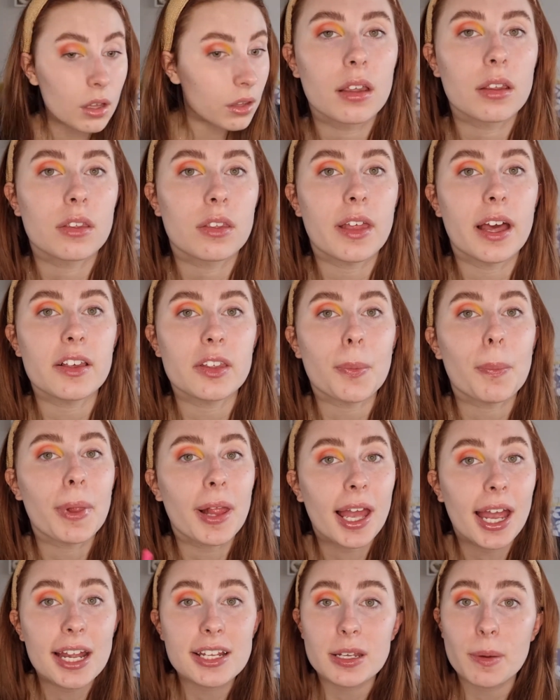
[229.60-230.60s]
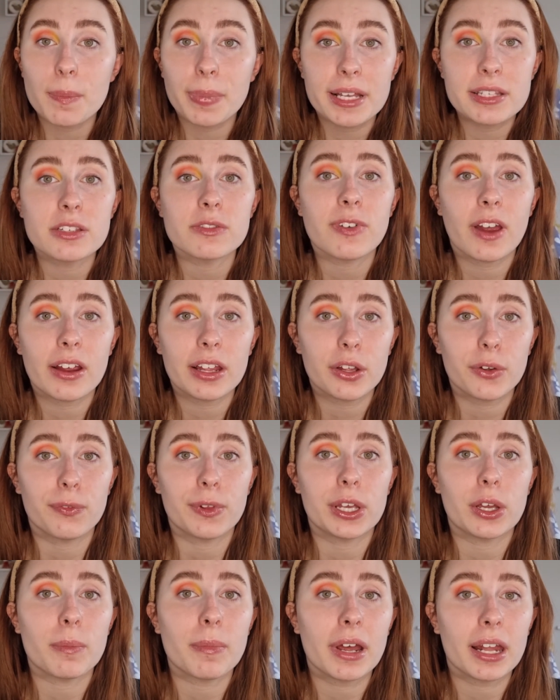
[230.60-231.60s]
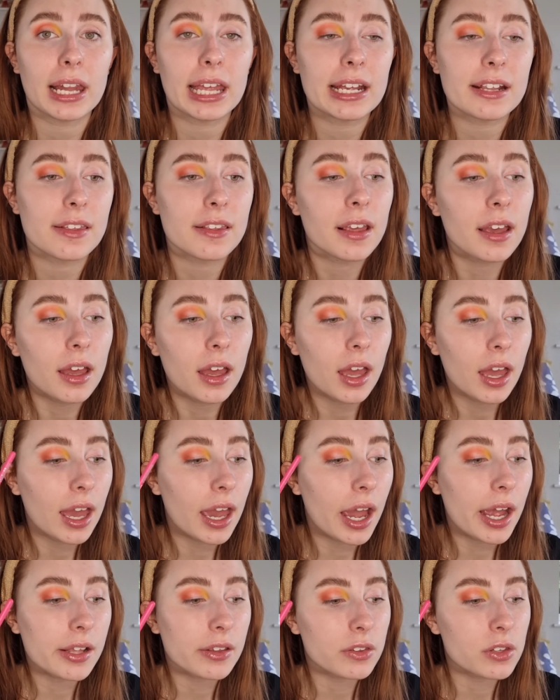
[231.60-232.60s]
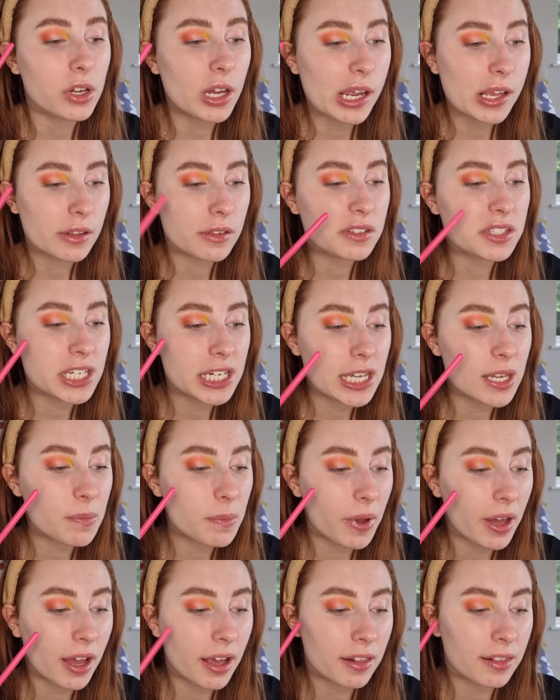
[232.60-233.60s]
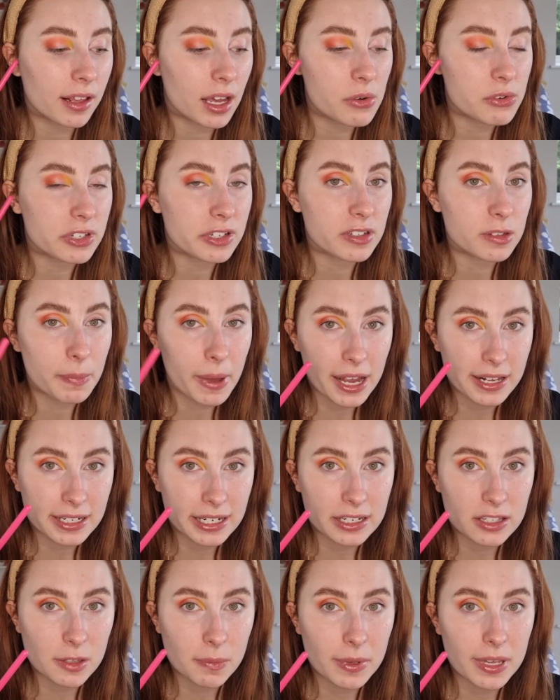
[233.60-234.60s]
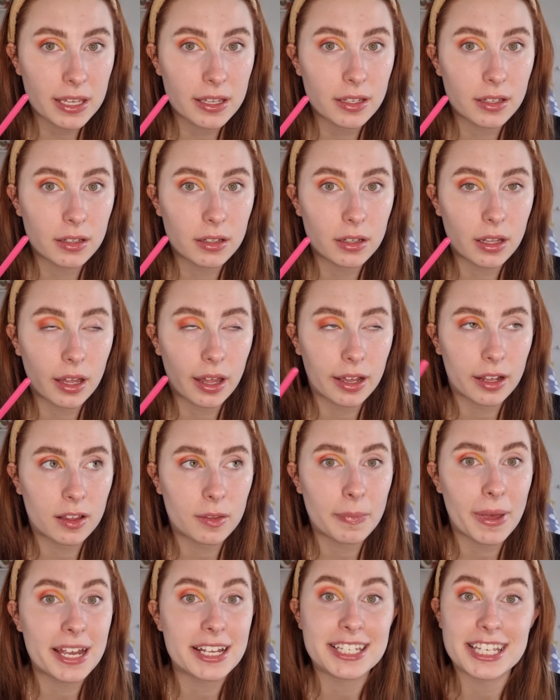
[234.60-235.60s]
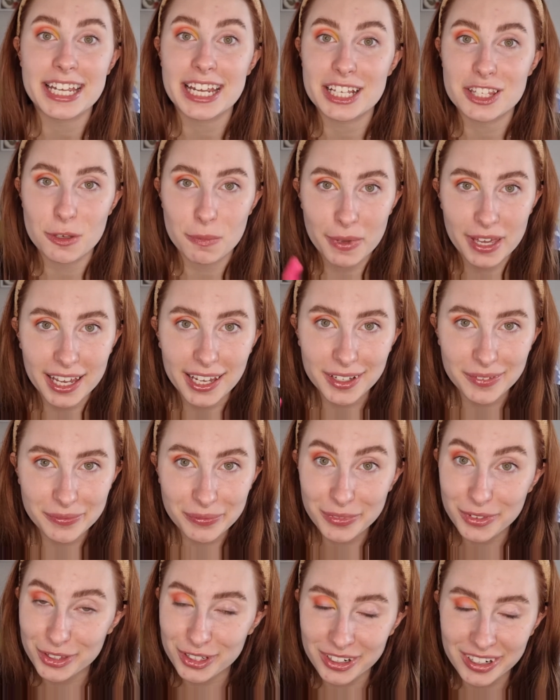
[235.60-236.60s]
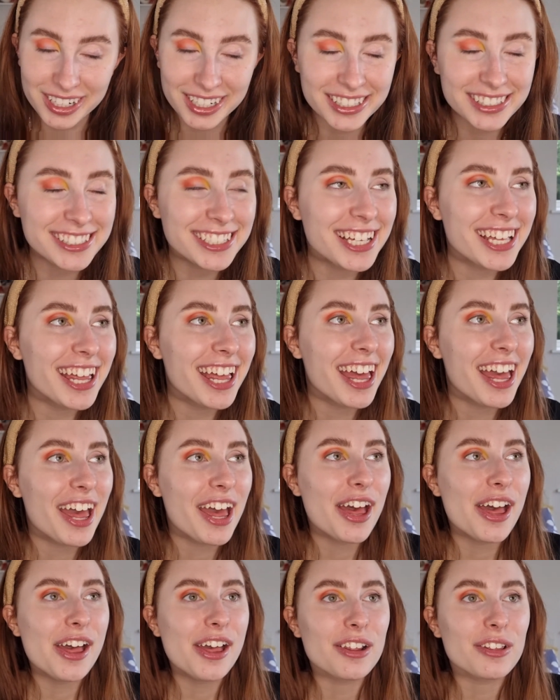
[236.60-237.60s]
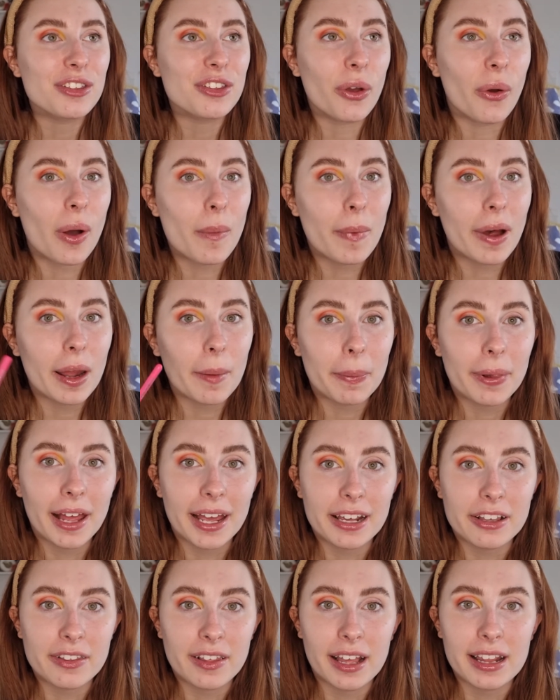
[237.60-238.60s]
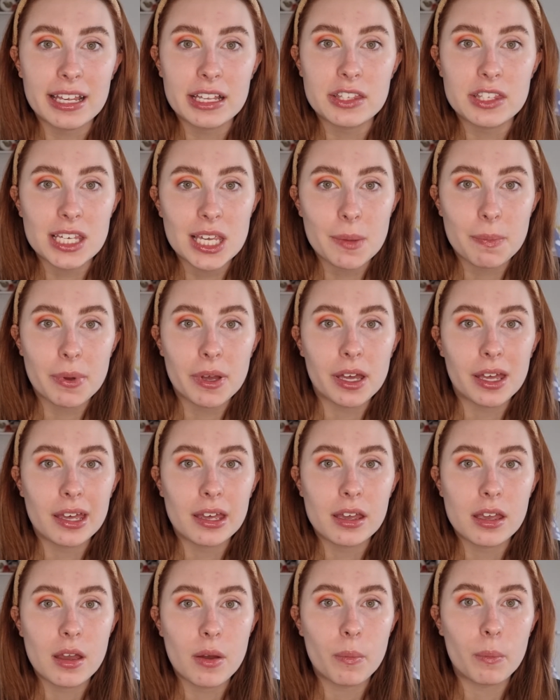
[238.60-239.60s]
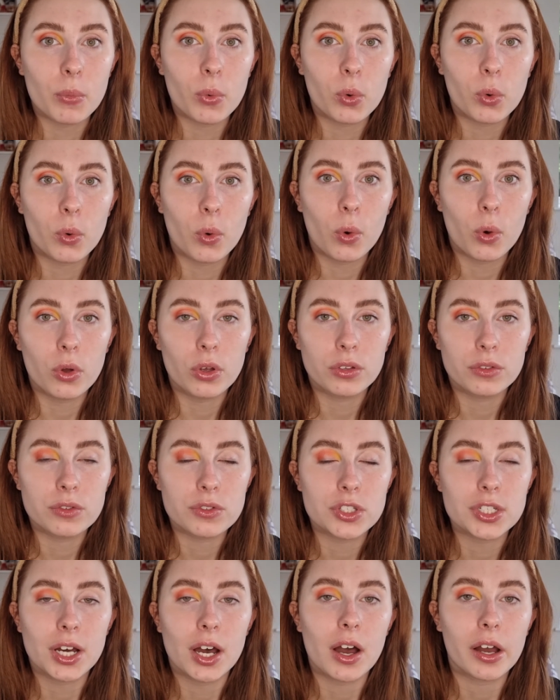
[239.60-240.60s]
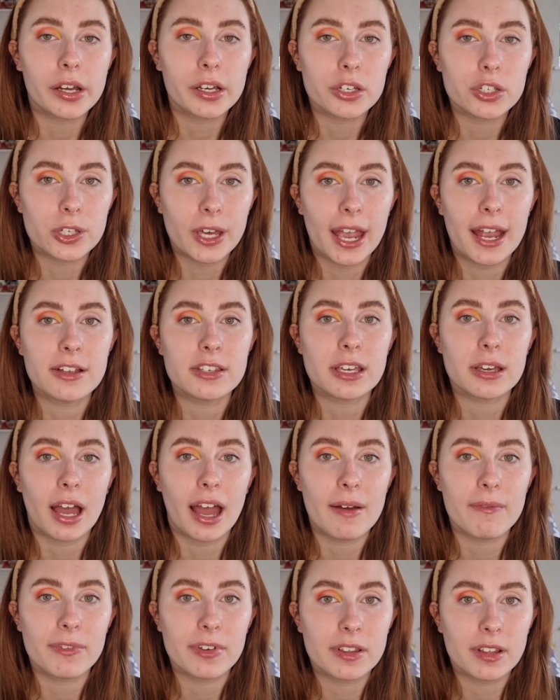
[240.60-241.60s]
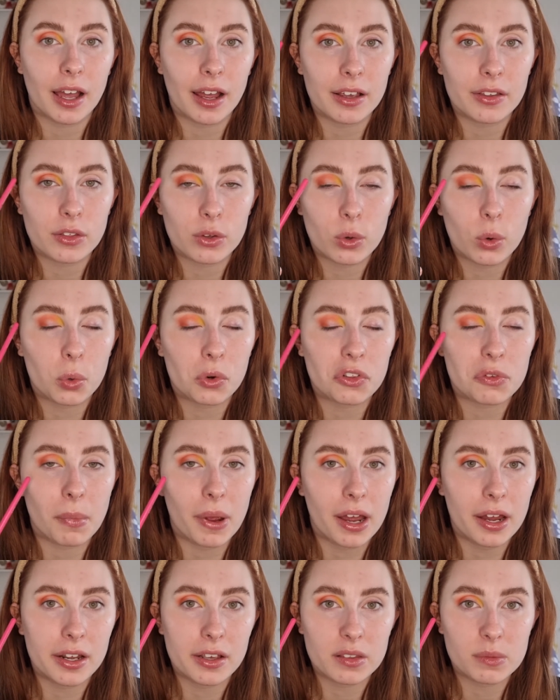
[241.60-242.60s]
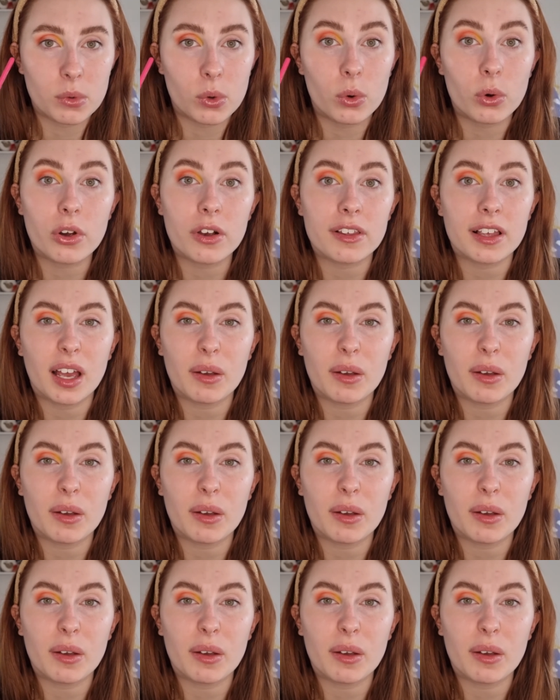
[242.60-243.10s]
So that is applied and blended very lovely on my lids. It's not as deep as I was expecting it to be. Sorry. So I might apply a slightly deeper, more darker shade to emphasise the corners of my eyes more, because I'm